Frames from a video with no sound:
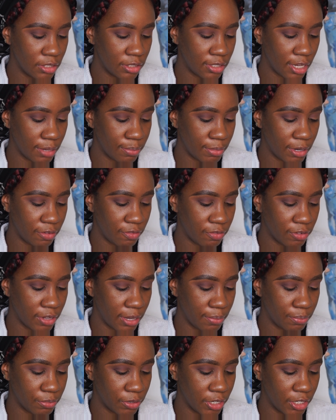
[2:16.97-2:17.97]
take my
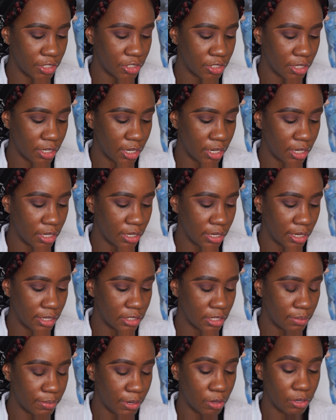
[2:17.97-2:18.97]
flat brush and get a
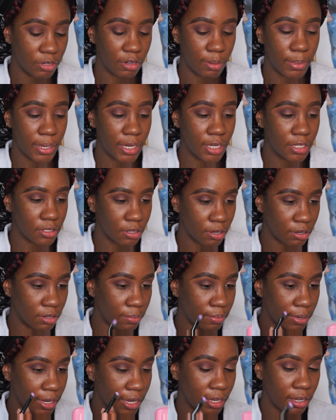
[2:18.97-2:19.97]
nice amount of the base on
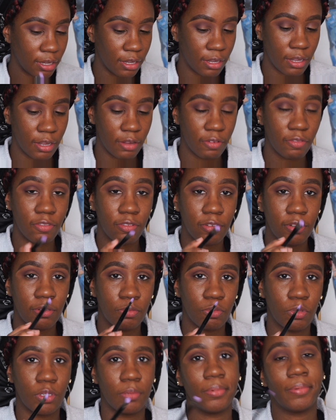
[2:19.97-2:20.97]
the back of,
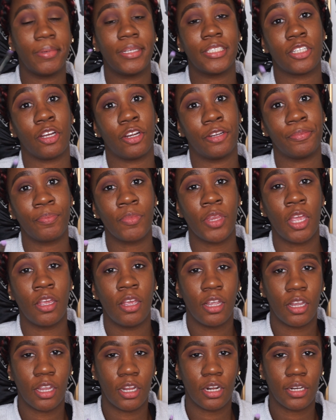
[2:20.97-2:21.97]
well, I mean, sorry,
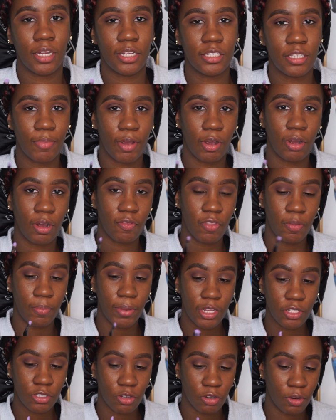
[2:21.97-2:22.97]
get a nice amount of the
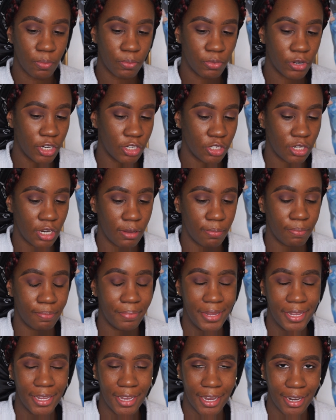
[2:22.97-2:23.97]
base on the brush and
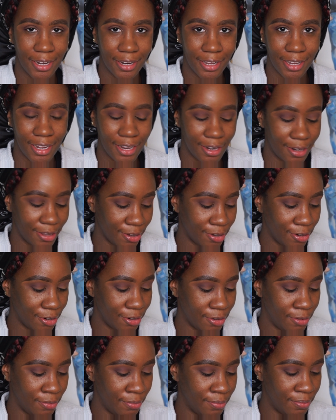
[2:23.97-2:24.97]
begin cutting,
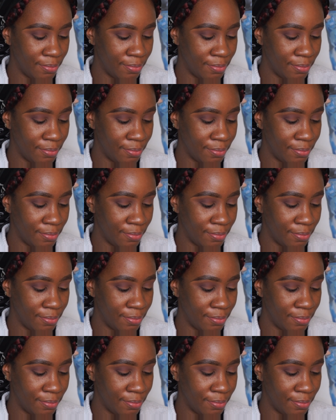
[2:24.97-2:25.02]
girl.